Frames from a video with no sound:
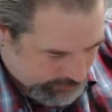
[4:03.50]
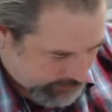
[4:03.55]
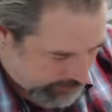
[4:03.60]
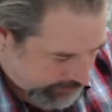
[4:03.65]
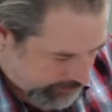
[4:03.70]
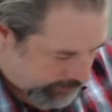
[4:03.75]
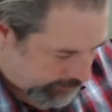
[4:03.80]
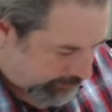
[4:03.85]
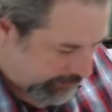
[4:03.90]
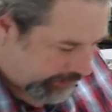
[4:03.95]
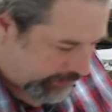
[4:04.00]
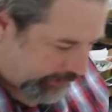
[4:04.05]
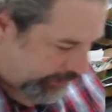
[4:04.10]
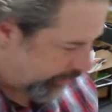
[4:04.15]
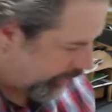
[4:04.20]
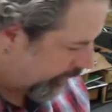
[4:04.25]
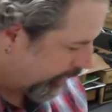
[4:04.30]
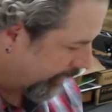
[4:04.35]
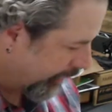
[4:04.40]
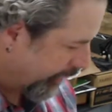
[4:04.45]
I mean,
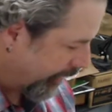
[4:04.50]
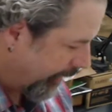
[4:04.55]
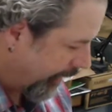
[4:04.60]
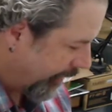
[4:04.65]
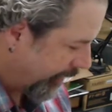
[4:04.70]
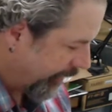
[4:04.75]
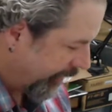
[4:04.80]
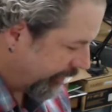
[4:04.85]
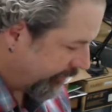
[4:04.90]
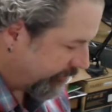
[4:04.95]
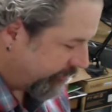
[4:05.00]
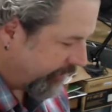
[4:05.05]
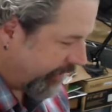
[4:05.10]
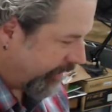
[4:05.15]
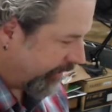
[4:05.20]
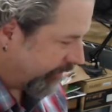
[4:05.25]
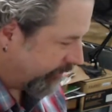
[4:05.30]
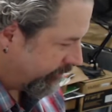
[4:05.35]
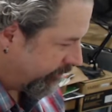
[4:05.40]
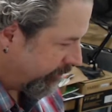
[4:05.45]
I like
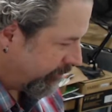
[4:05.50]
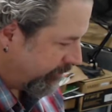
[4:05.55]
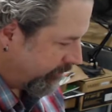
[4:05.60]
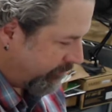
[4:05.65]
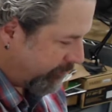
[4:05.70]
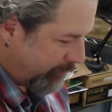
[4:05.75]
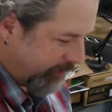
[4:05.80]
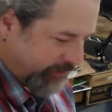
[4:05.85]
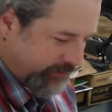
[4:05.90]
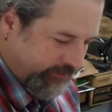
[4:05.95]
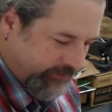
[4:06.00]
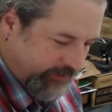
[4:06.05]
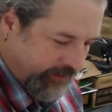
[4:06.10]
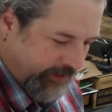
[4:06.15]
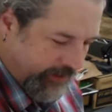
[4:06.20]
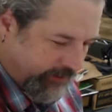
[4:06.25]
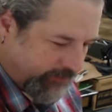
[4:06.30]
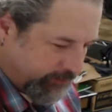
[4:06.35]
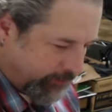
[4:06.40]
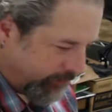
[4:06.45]
staying at home as much as the
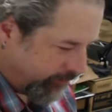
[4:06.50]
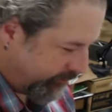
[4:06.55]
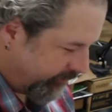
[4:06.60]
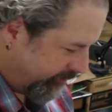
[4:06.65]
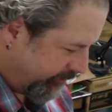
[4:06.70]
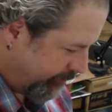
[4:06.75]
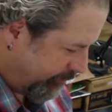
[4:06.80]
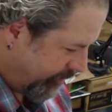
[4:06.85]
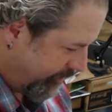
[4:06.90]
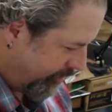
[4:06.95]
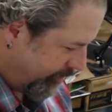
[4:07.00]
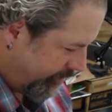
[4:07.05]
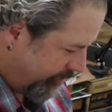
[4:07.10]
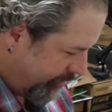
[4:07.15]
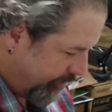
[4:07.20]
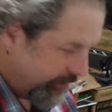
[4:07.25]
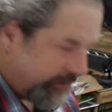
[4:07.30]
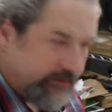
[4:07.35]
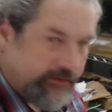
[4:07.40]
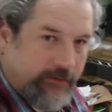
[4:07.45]
next person, but
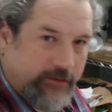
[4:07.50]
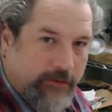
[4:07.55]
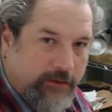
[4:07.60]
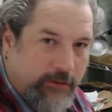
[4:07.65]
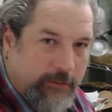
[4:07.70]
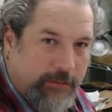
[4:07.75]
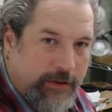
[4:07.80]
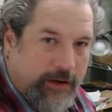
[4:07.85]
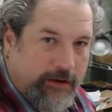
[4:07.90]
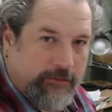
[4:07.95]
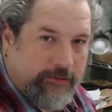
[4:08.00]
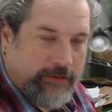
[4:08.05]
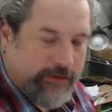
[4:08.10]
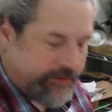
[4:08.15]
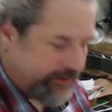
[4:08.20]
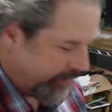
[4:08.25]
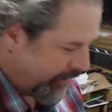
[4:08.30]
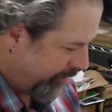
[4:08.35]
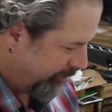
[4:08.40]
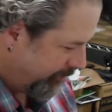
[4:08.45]
it's a little bit over the
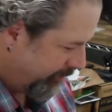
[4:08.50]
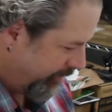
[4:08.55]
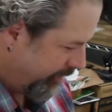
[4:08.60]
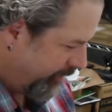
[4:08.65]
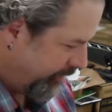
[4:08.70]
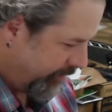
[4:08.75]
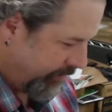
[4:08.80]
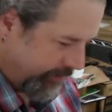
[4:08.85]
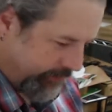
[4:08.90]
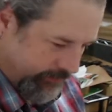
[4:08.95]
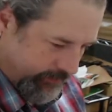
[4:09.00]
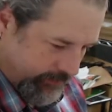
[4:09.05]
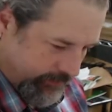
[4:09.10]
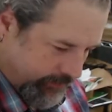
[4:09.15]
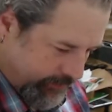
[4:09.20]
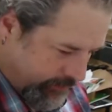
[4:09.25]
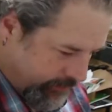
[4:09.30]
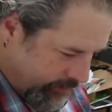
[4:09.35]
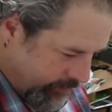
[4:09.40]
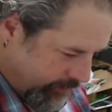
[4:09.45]
top right now.
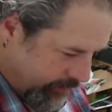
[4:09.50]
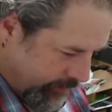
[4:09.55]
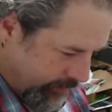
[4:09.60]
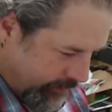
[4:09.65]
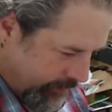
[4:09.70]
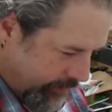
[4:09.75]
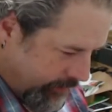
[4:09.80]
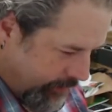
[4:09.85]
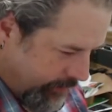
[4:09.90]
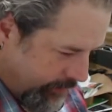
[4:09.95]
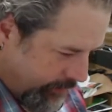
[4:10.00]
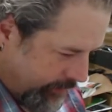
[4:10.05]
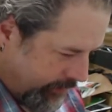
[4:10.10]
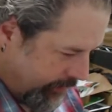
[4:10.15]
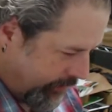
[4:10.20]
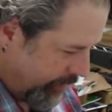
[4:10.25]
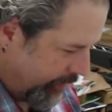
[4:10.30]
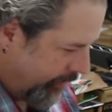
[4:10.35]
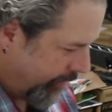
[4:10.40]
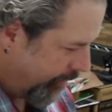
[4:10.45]
I
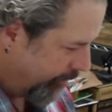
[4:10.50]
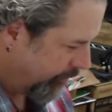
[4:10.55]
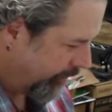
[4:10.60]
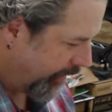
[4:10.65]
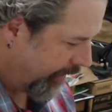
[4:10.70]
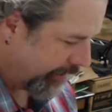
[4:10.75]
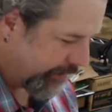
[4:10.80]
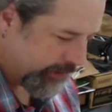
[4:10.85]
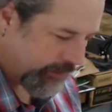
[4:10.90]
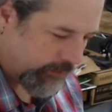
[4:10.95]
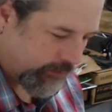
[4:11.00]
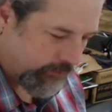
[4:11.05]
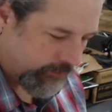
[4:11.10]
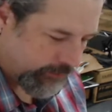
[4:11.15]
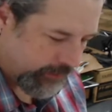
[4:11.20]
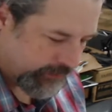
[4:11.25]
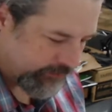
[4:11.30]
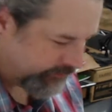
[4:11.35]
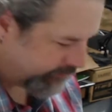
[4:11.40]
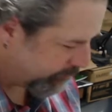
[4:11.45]
would like to go
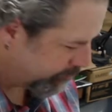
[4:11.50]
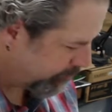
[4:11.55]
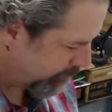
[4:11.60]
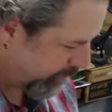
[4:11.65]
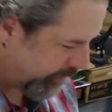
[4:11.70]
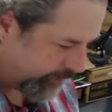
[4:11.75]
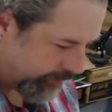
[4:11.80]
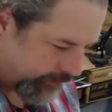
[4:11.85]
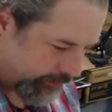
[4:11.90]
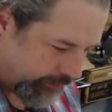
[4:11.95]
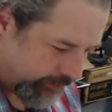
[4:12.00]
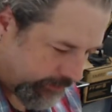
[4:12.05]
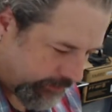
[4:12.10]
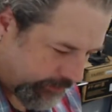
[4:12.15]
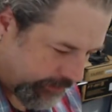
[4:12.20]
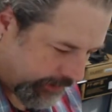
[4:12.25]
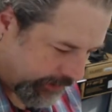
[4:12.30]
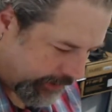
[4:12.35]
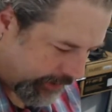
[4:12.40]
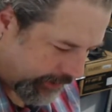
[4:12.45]
get some beer
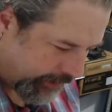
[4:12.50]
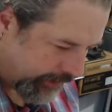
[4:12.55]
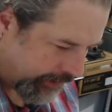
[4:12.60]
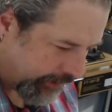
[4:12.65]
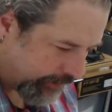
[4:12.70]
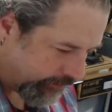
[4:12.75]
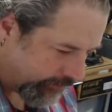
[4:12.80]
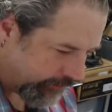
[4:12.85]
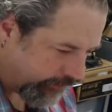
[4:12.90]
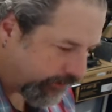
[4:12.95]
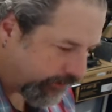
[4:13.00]
and hang out.